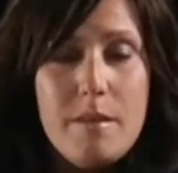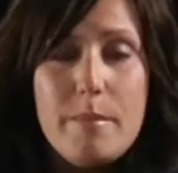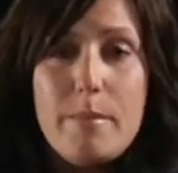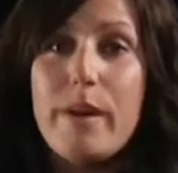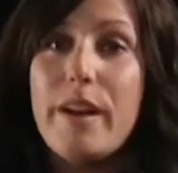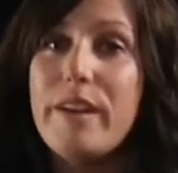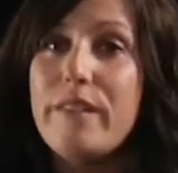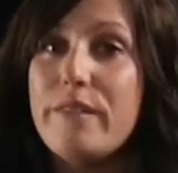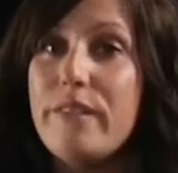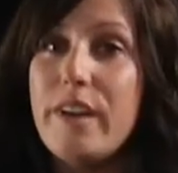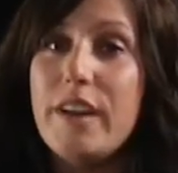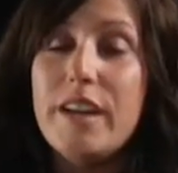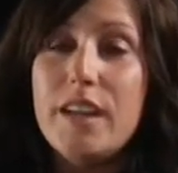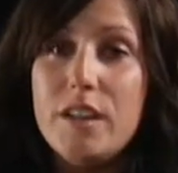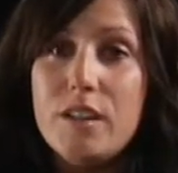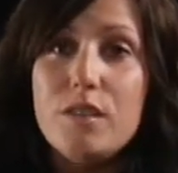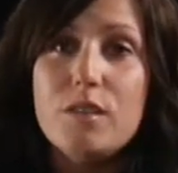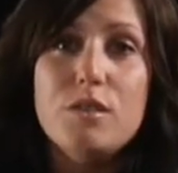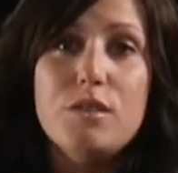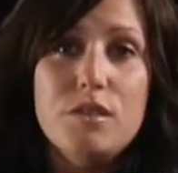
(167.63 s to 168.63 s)
but I invite
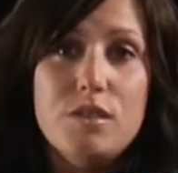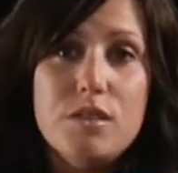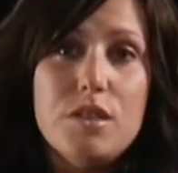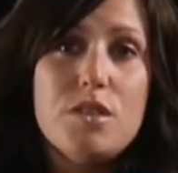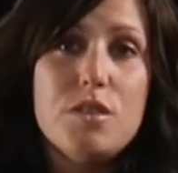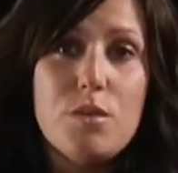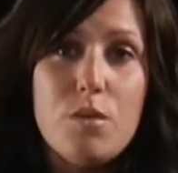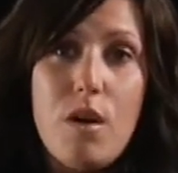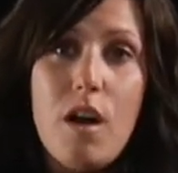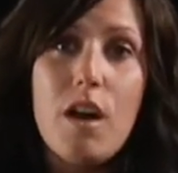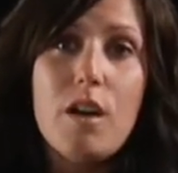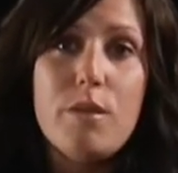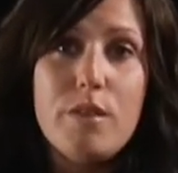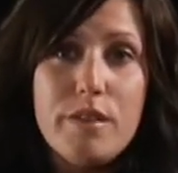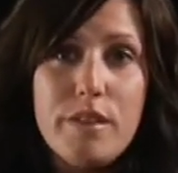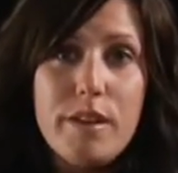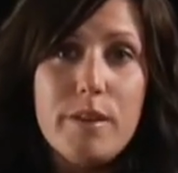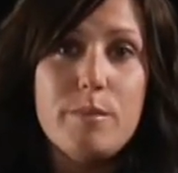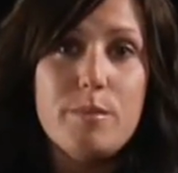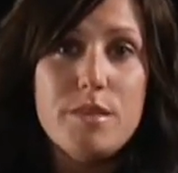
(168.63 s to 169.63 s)
you to walk
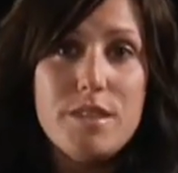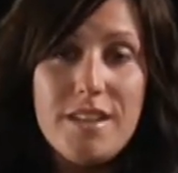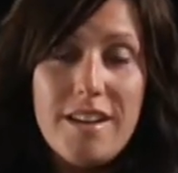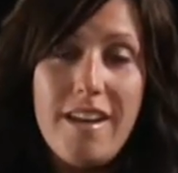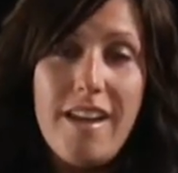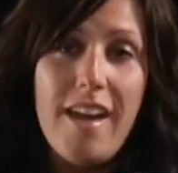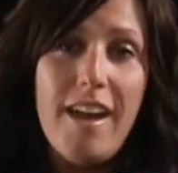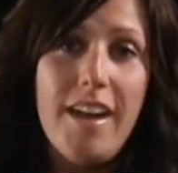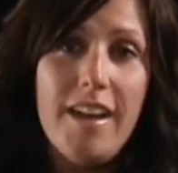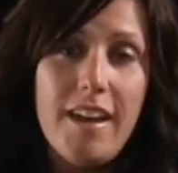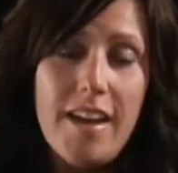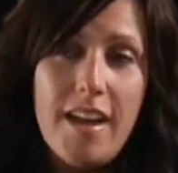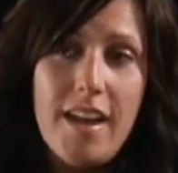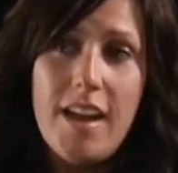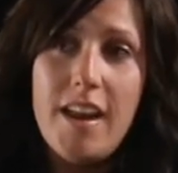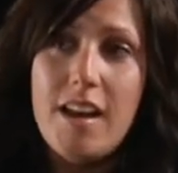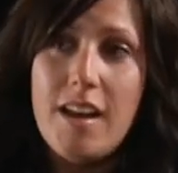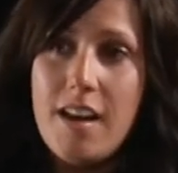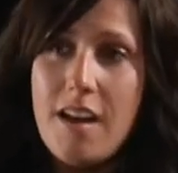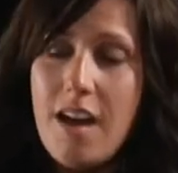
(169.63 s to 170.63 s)
with him today.
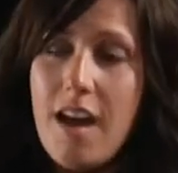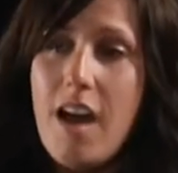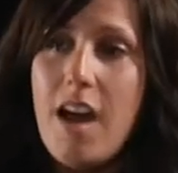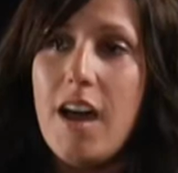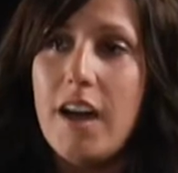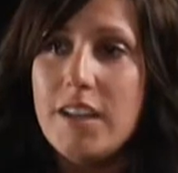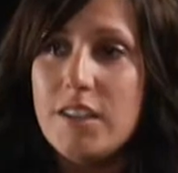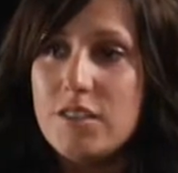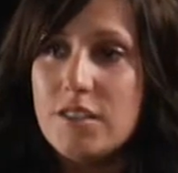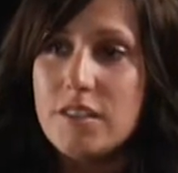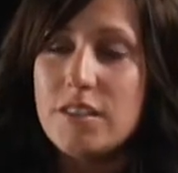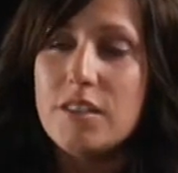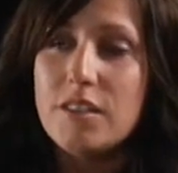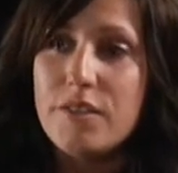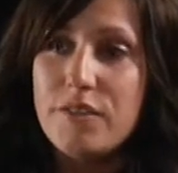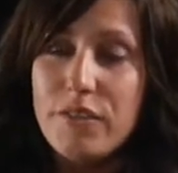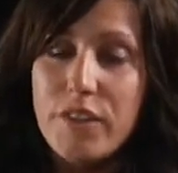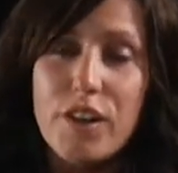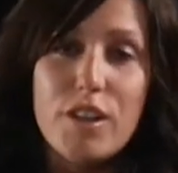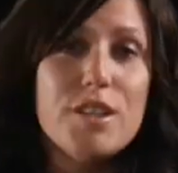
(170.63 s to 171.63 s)
And I took
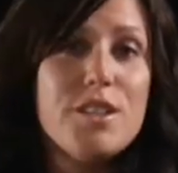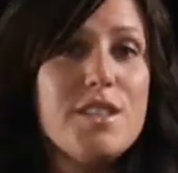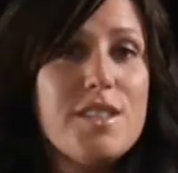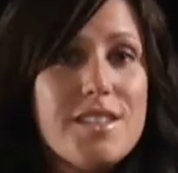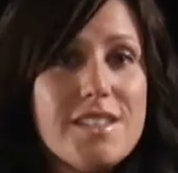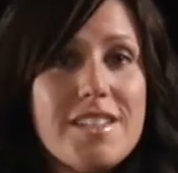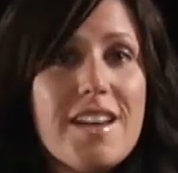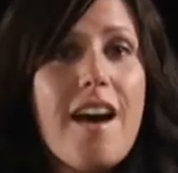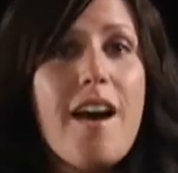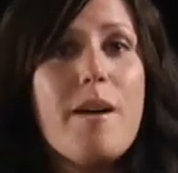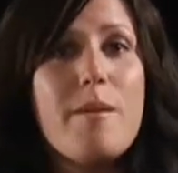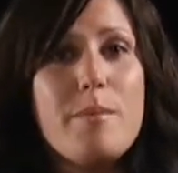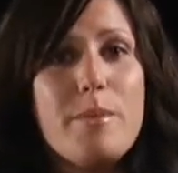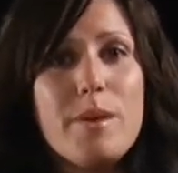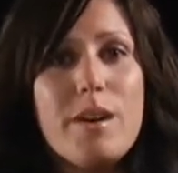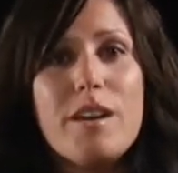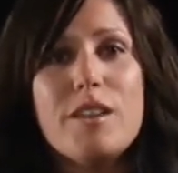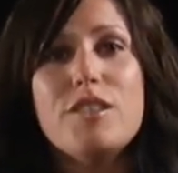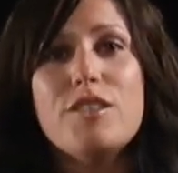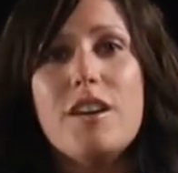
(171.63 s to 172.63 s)
the first step
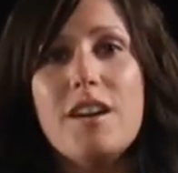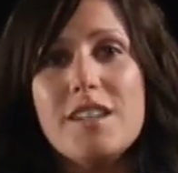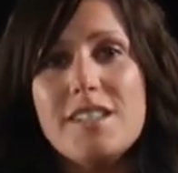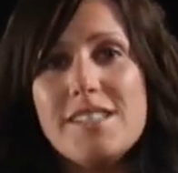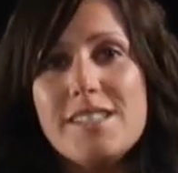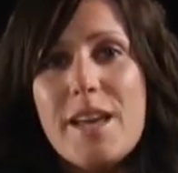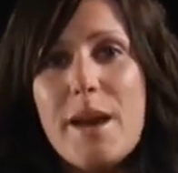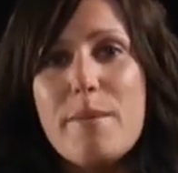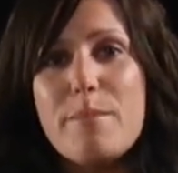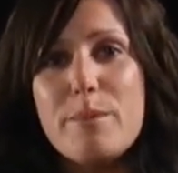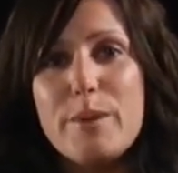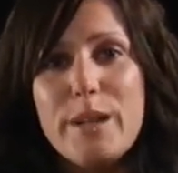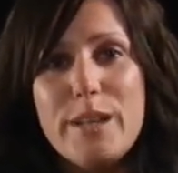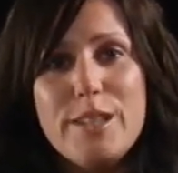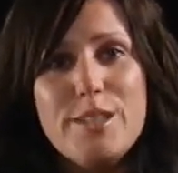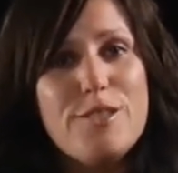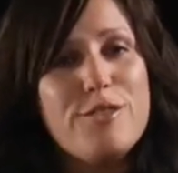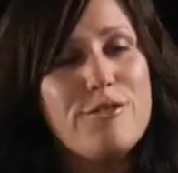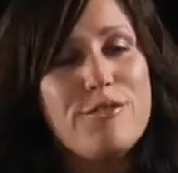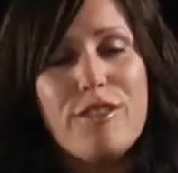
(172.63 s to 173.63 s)
across that
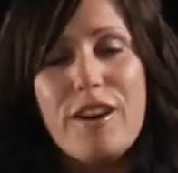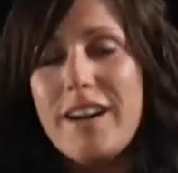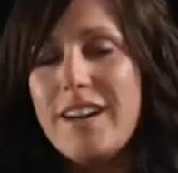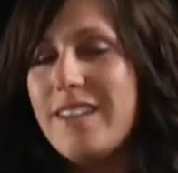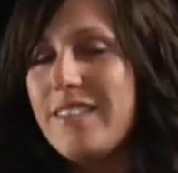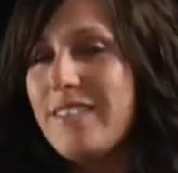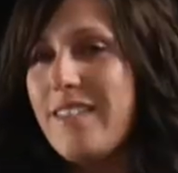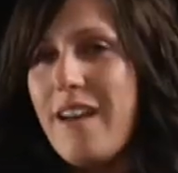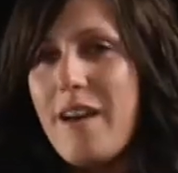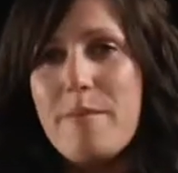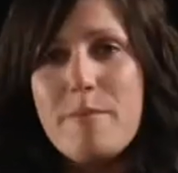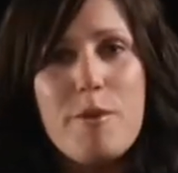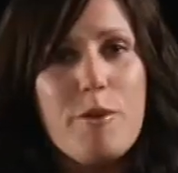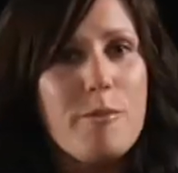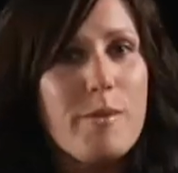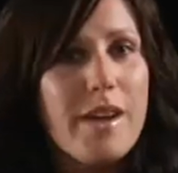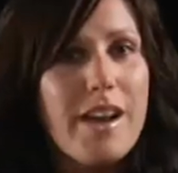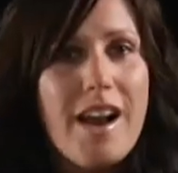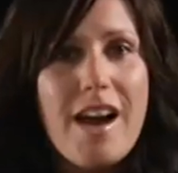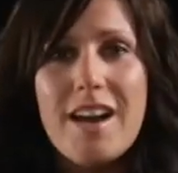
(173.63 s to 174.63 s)
bridge. Right at that
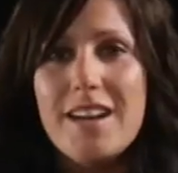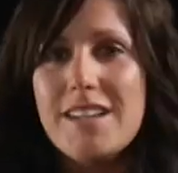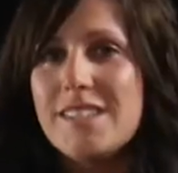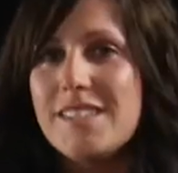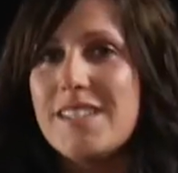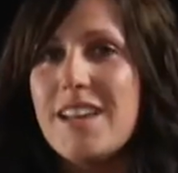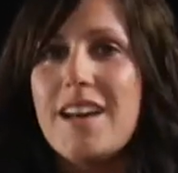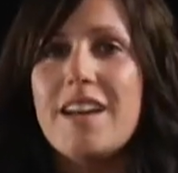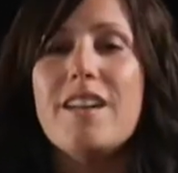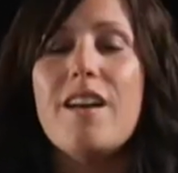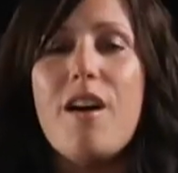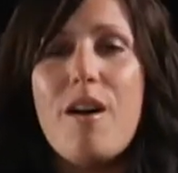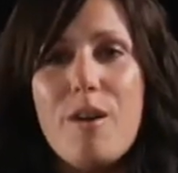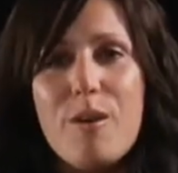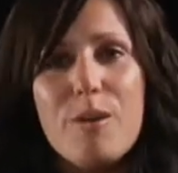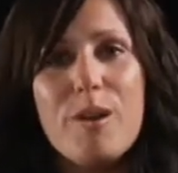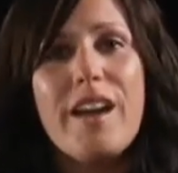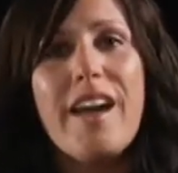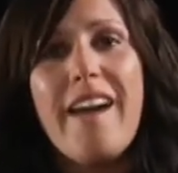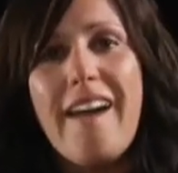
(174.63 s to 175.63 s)
moment, I said,
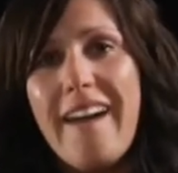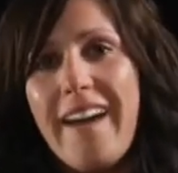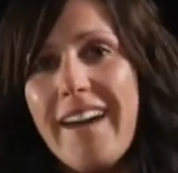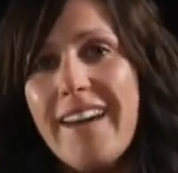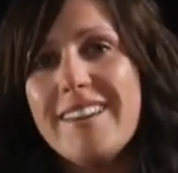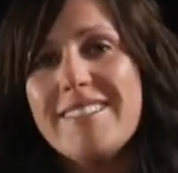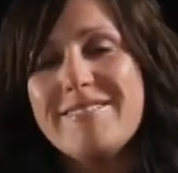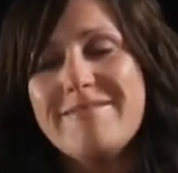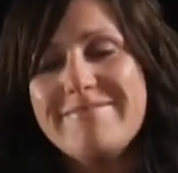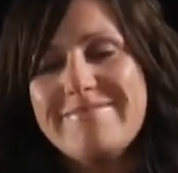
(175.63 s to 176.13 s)
okay.